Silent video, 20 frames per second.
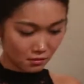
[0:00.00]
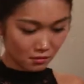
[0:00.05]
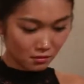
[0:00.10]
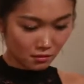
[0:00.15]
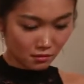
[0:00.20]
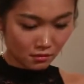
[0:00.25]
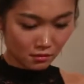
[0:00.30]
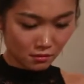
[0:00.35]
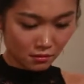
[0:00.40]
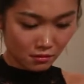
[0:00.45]

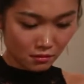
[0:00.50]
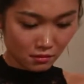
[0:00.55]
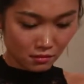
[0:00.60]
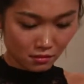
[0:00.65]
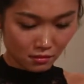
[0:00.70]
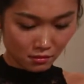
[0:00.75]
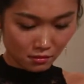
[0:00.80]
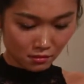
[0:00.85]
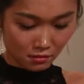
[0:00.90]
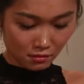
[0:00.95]

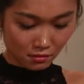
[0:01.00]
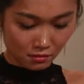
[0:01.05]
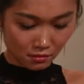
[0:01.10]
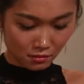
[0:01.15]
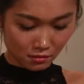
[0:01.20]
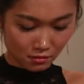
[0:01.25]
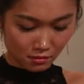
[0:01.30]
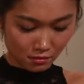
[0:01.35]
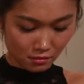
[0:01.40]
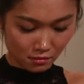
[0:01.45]

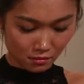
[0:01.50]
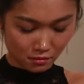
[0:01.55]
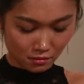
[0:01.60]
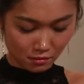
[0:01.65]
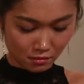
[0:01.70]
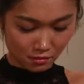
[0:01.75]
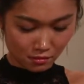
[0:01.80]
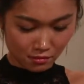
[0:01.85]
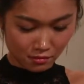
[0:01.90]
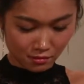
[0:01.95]

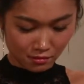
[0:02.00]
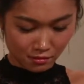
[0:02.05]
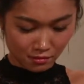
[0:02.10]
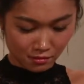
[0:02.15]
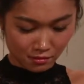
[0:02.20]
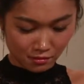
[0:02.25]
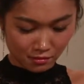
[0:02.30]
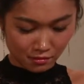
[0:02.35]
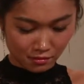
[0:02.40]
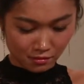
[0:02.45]

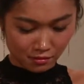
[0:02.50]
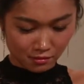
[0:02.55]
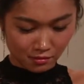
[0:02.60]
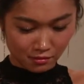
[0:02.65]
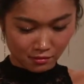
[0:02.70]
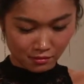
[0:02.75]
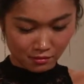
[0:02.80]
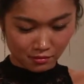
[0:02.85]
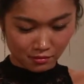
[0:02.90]
[no speech]